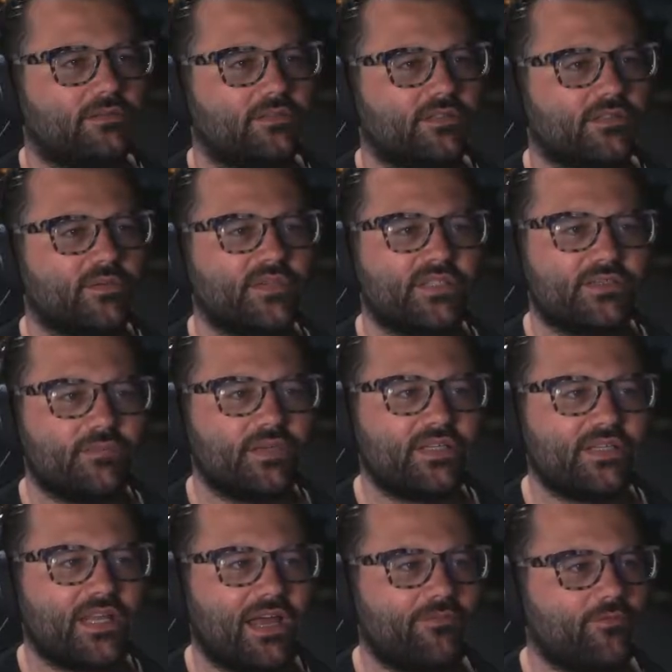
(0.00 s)
So we
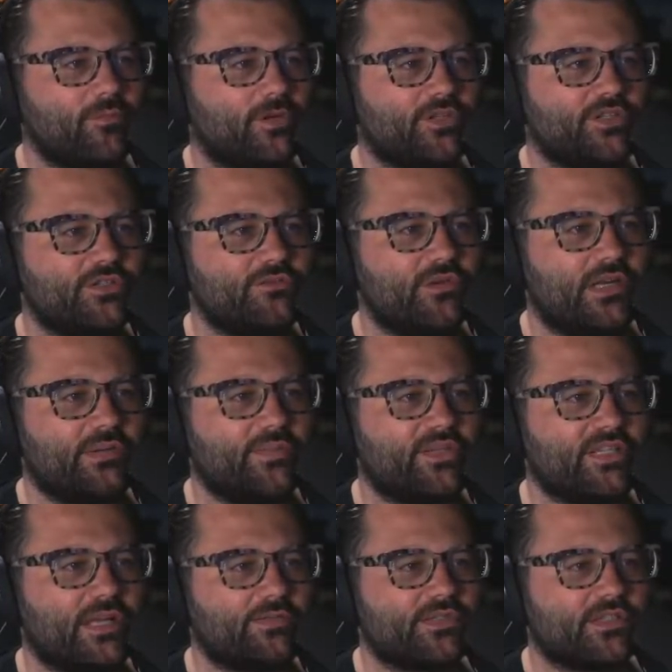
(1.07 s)
have about two enemy
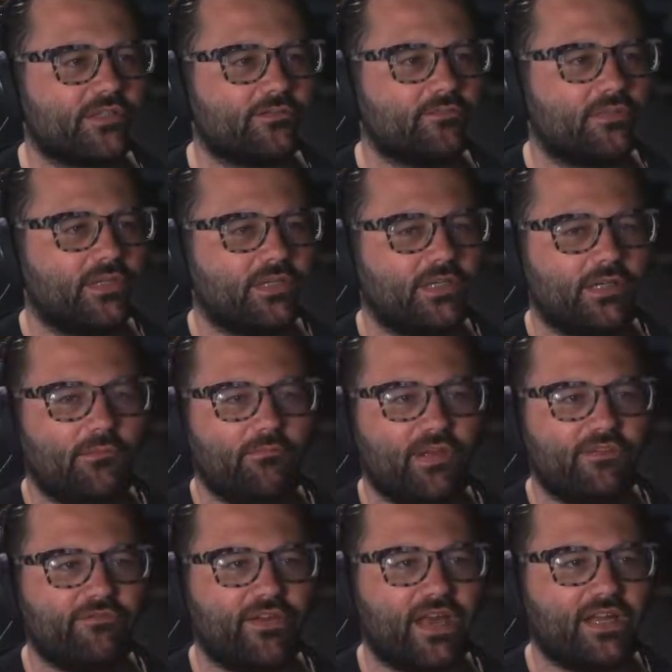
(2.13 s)
types here. Big
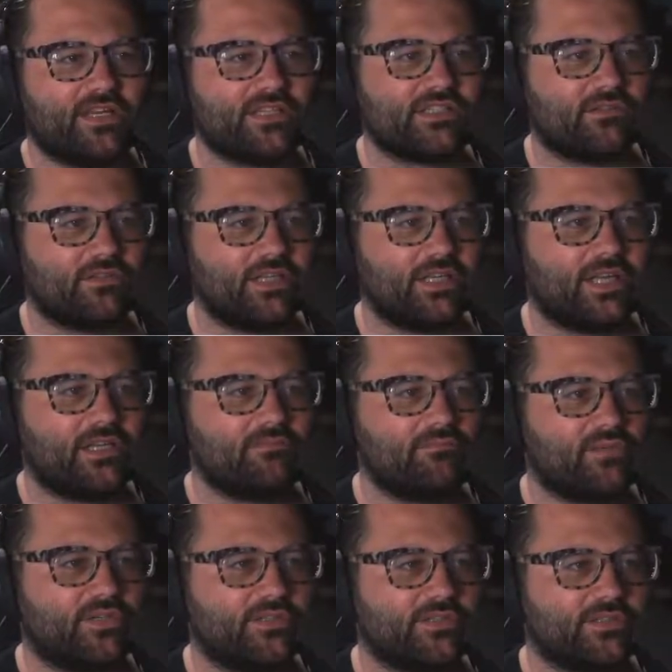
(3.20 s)
fatties don't like getting
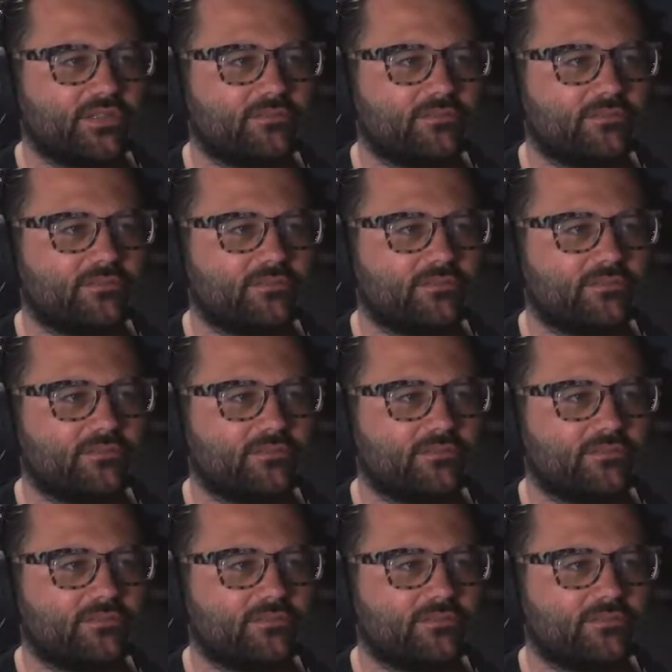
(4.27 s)
burned.